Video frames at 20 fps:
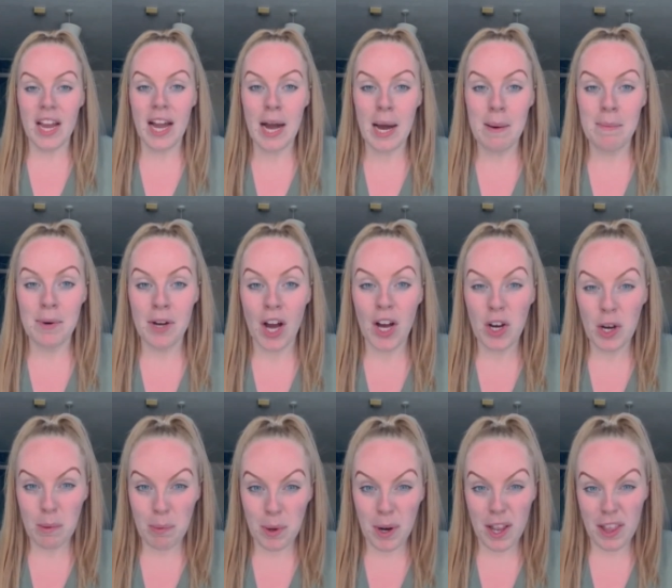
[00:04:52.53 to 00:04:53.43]
um, a
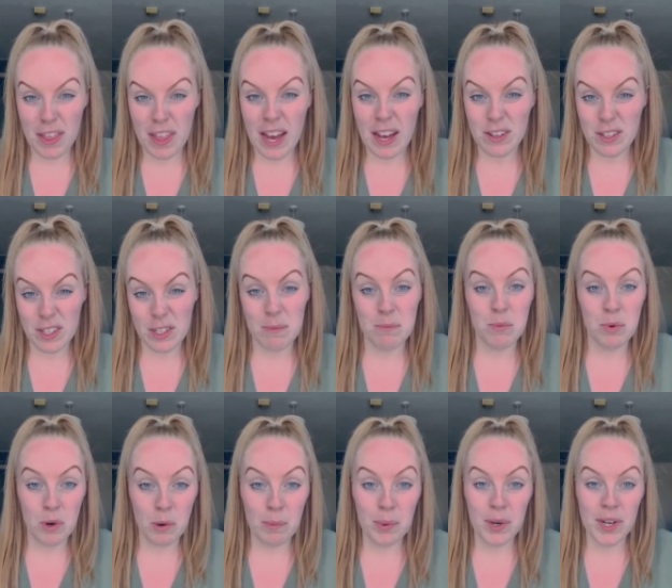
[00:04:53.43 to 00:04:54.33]
couple of thousand
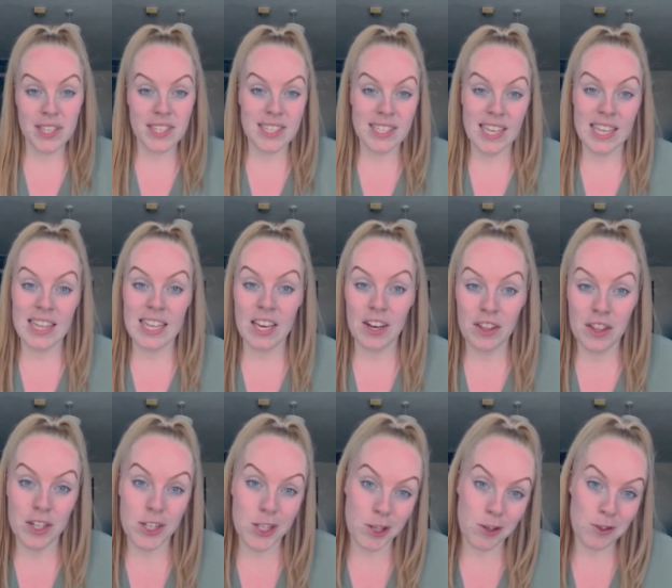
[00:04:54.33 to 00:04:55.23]
more points than the
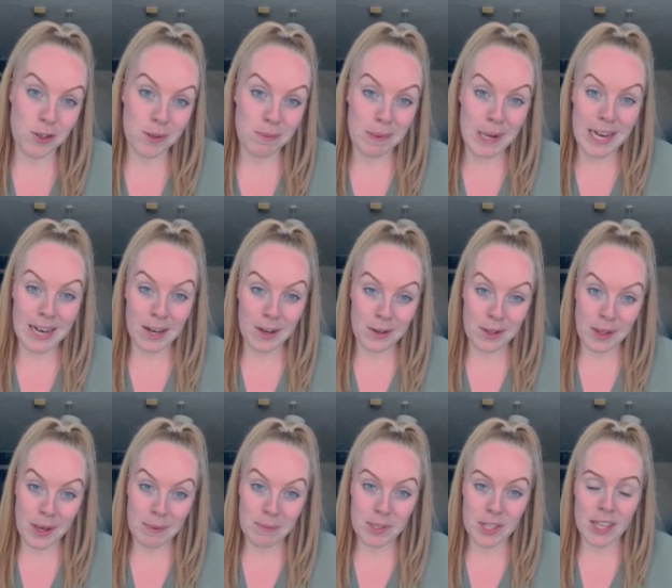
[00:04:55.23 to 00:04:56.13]
other children below
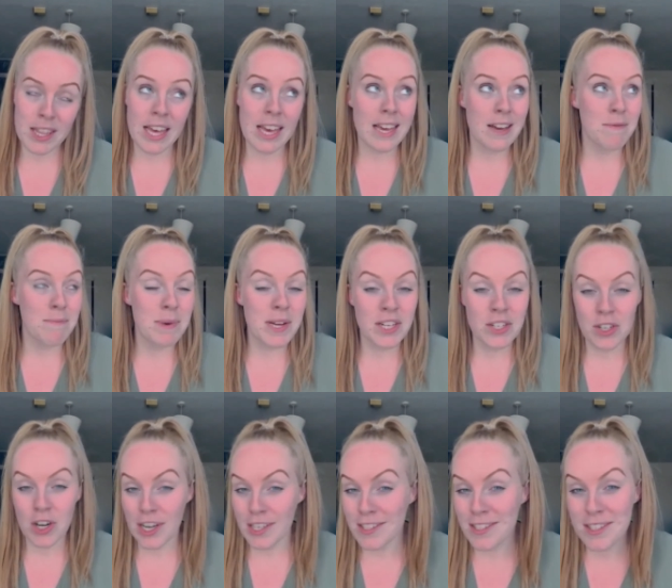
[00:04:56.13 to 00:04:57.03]
them. So they have been
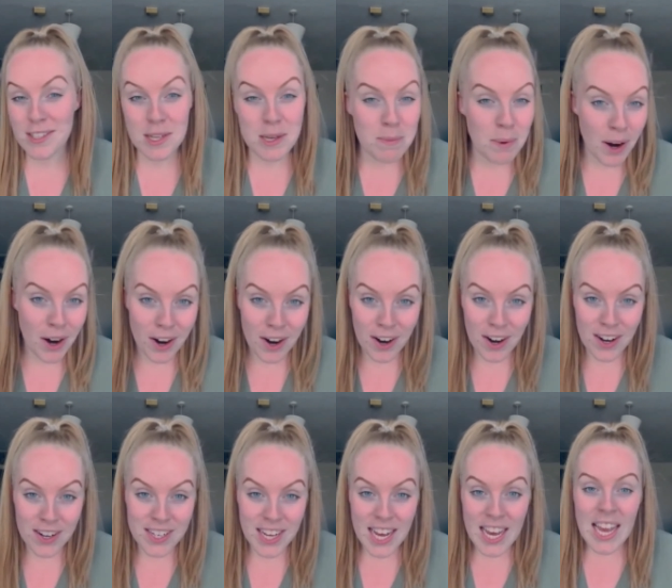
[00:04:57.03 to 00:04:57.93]
trying super
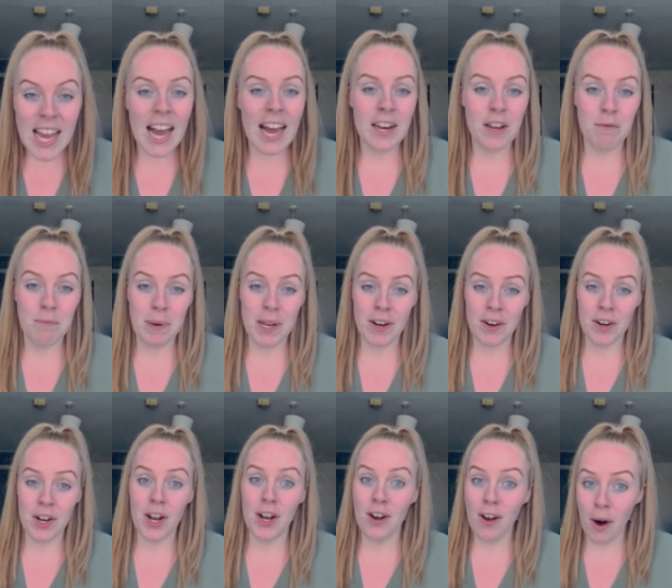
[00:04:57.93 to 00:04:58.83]
hard and have been
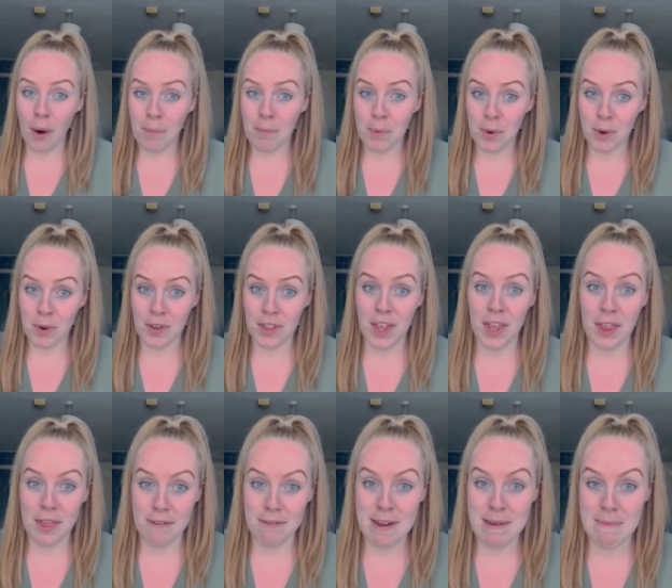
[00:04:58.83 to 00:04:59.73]
on a lot more than
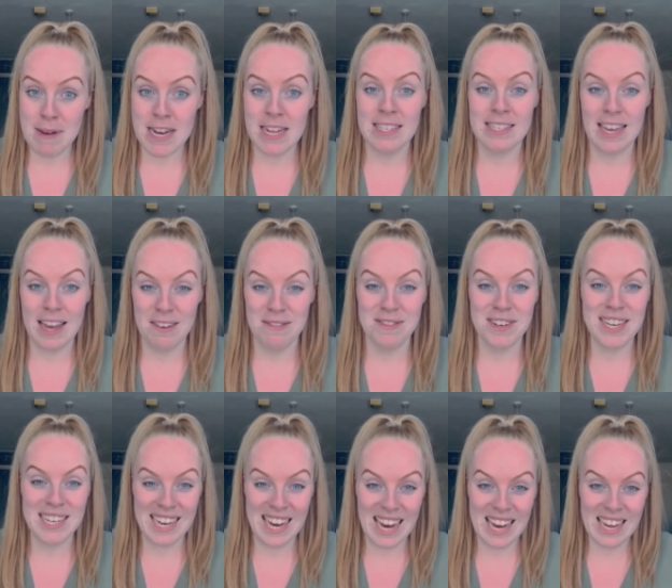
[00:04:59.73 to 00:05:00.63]
three minutes every
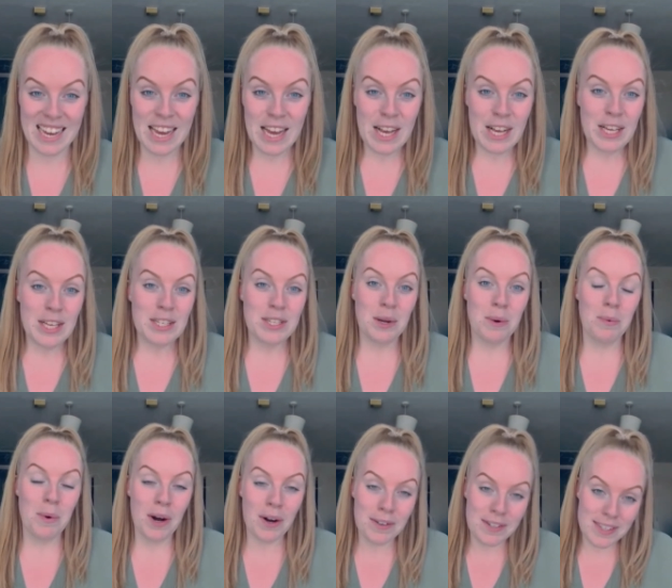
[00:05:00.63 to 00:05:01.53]
day. So
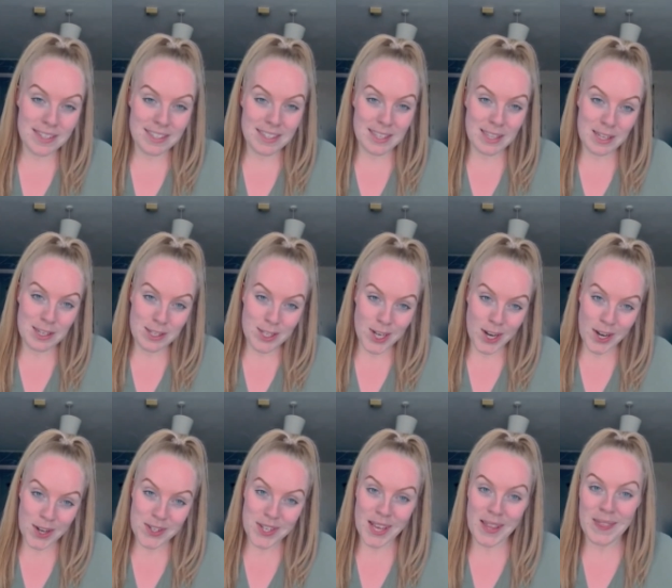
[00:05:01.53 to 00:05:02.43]
well done to this
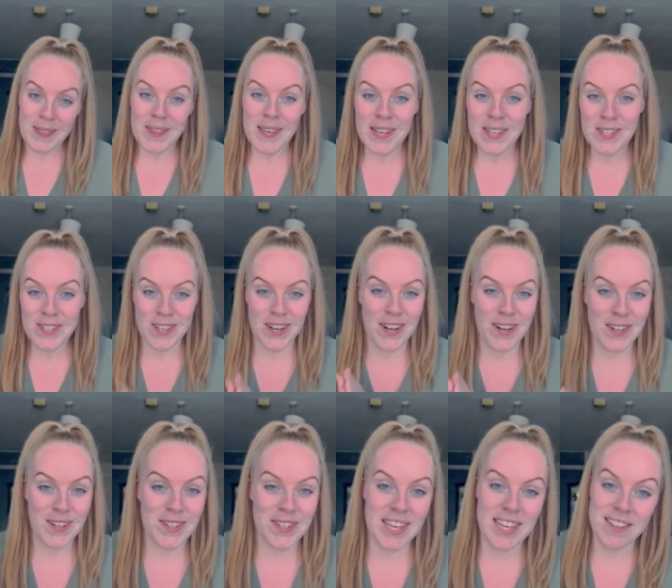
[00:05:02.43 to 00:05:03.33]
child. And this
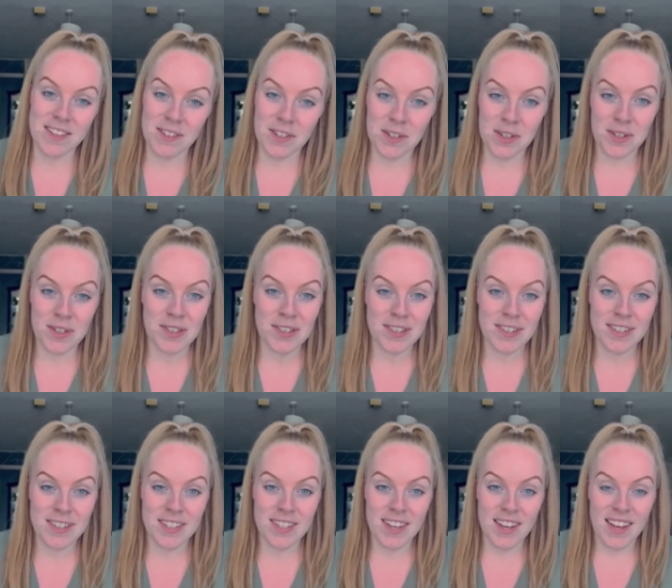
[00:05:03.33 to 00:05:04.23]
child is
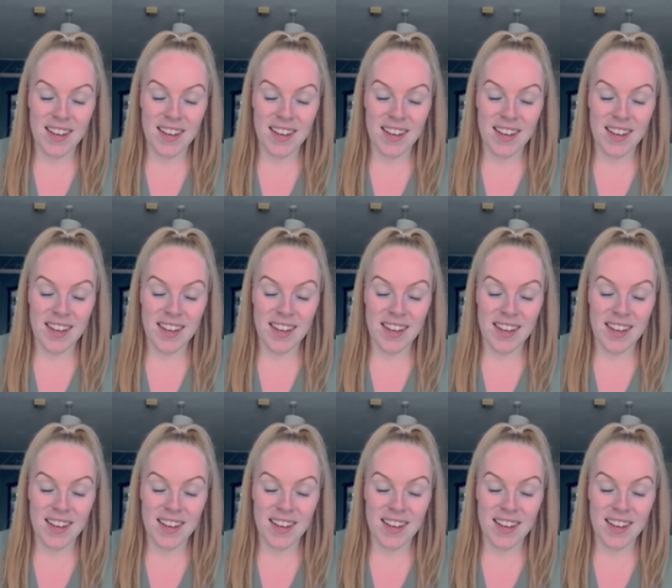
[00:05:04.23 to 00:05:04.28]
called